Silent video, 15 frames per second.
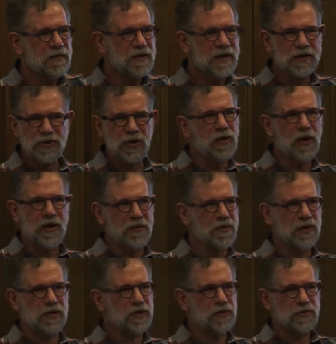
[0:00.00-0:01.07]
But that's all that
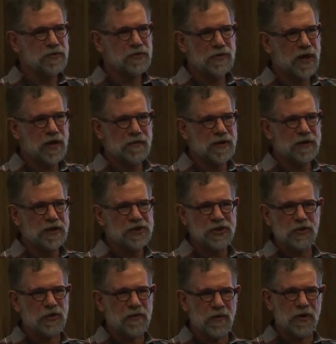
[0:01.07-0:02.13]
I'm going to do. That's
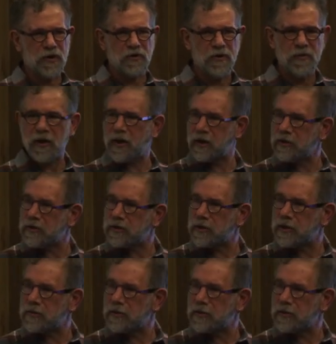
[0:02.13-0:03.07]
the only part of UML I use.